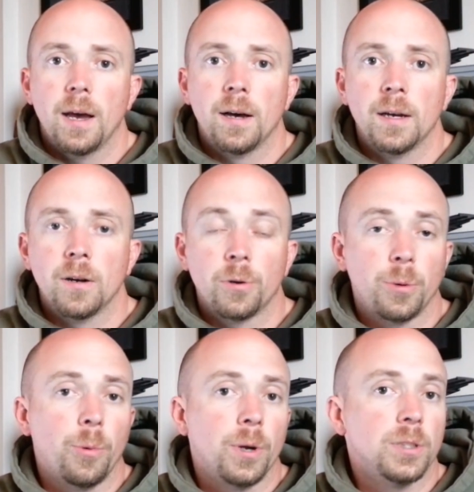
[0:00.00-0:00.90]
Uh, or
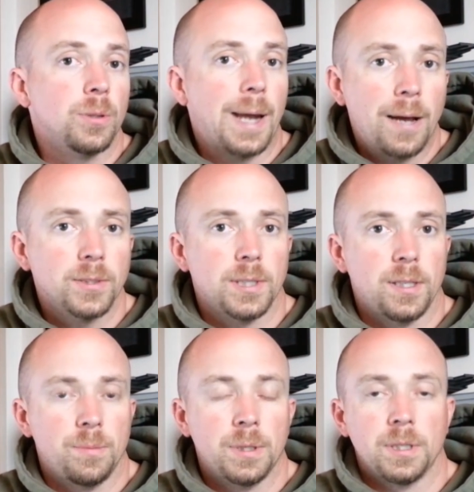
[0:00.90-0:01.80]
do we want to do it
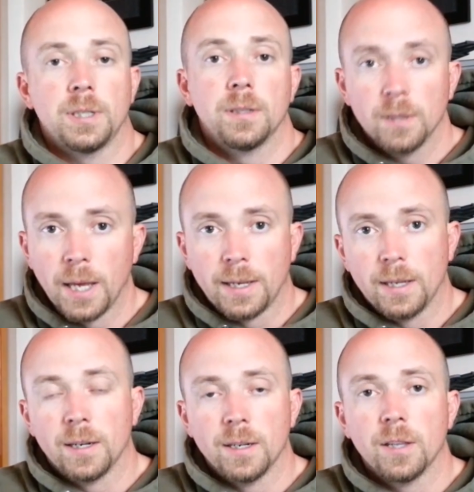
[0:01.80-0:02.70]
outside of the building, like
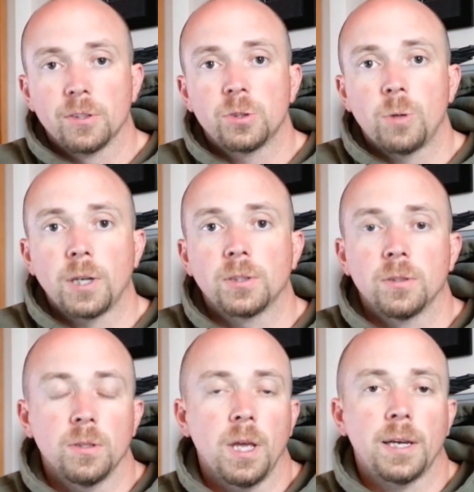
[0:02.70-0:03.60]
in another
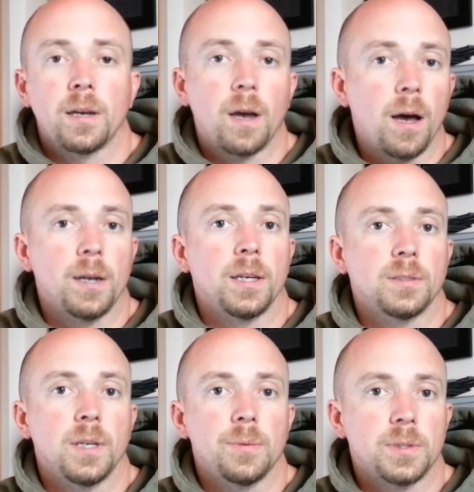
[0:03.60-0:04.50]
structure like a
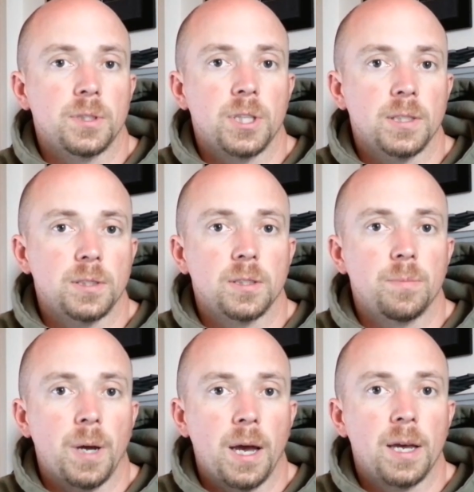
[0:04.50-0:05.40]
Connex that was
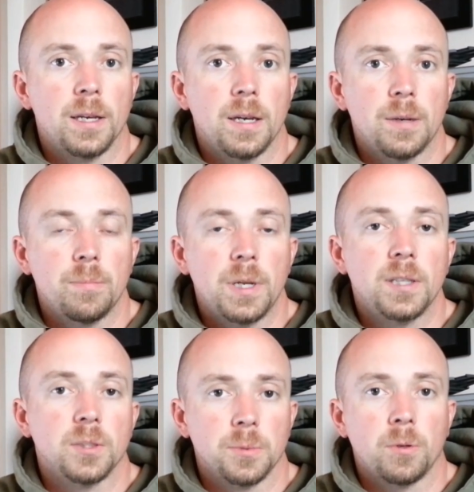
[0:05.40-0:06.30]
suggested by uh,
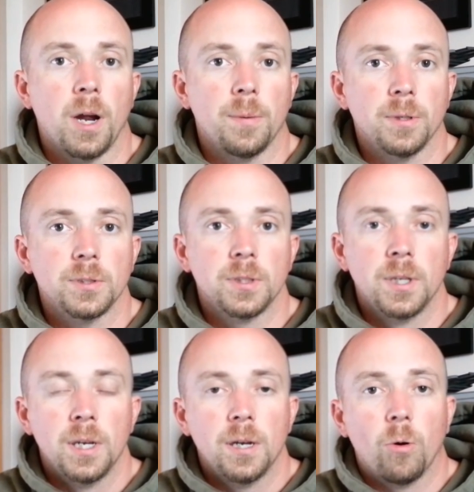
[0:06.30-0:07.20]
many subscribers?
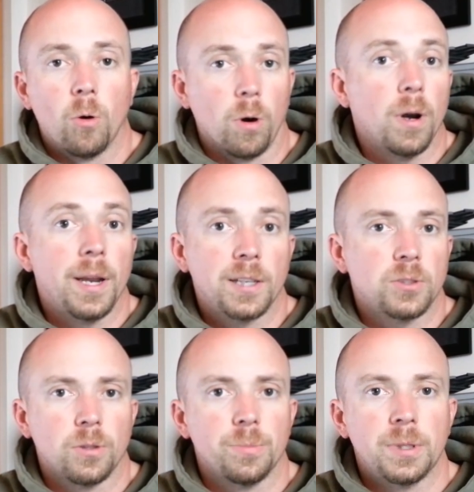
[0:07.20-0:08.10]
Or an
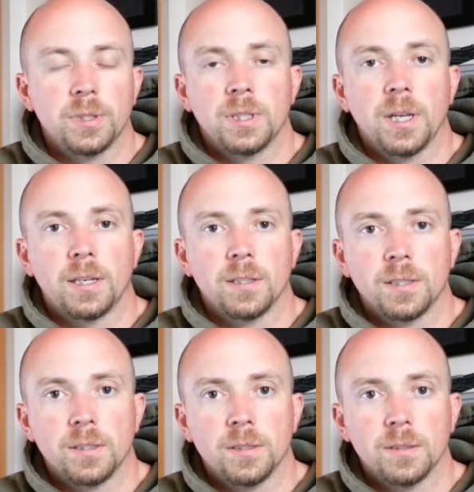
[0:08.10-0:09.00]
external building like a
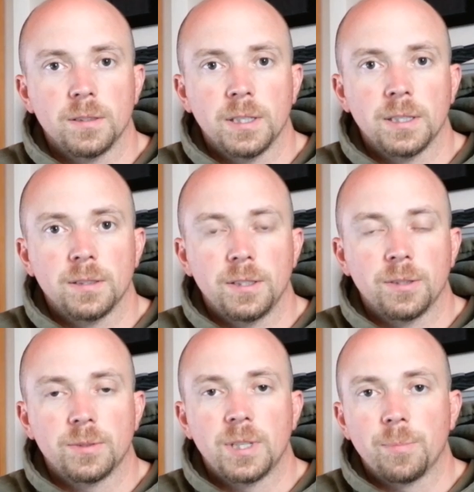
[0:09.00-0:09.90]
little, uh, you
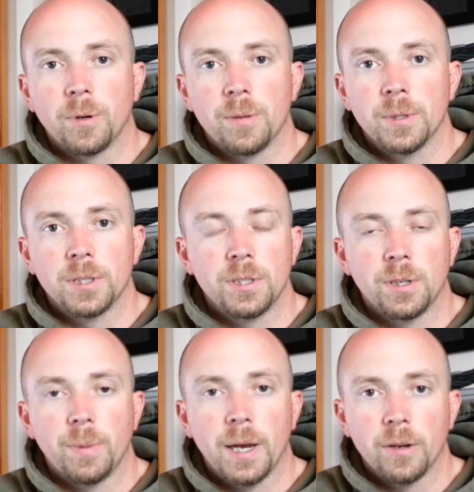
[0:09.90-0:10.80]
know, temporary building
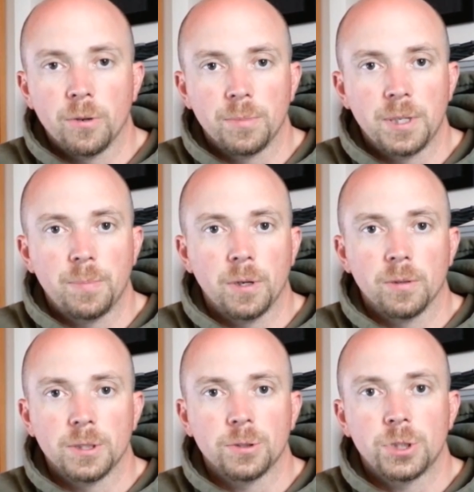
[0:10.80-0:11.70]
you could buy at Home
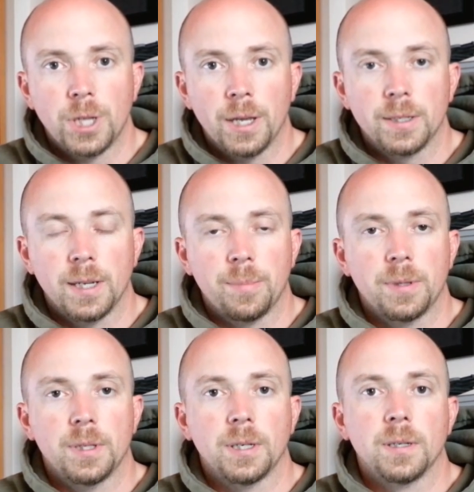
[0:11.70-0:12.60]
Depot, a little shed type
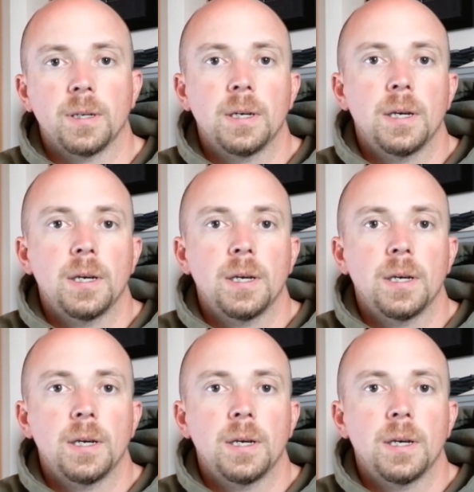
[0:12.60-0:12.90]
of thing.